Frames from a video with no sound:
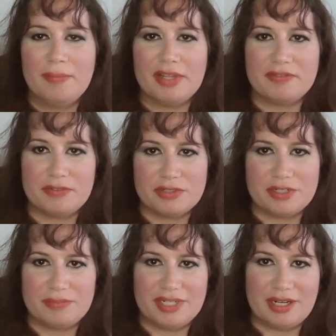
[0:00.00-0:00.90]
By the
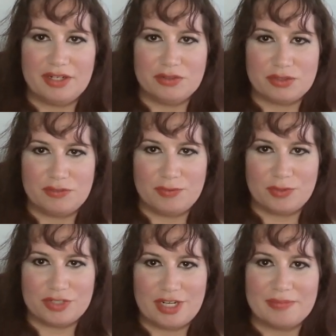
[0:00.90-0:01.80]
first update I had used it
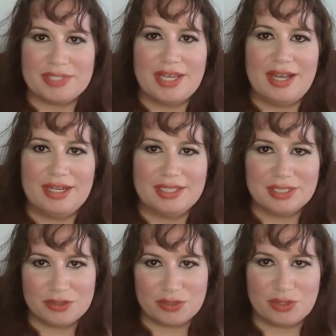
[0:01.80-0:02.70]
4 times. I
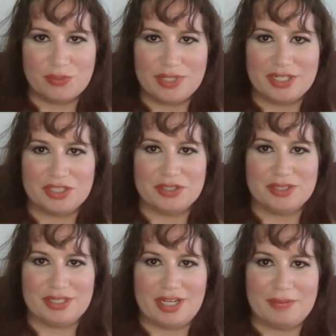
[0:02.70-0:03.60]
did use it the 1
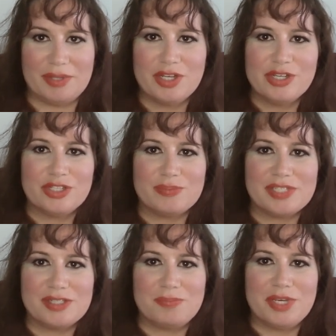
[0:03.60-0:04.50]
additional time, so
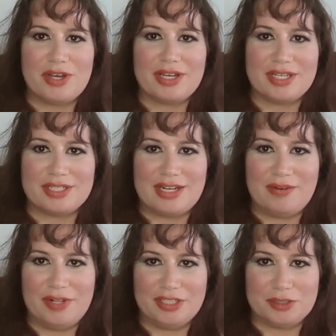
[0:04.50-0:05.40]
Mrs. Peacock is
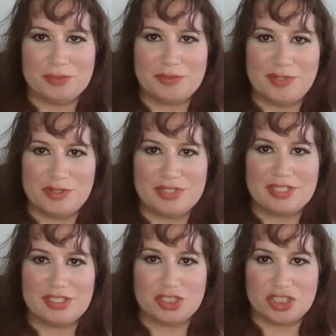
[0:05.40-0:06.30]
now eligible to be used
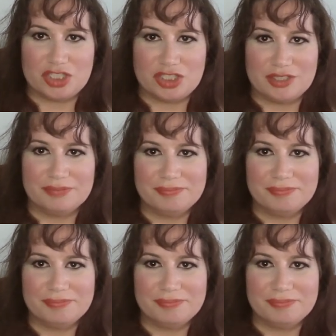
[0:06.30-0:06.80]
in a suggestion.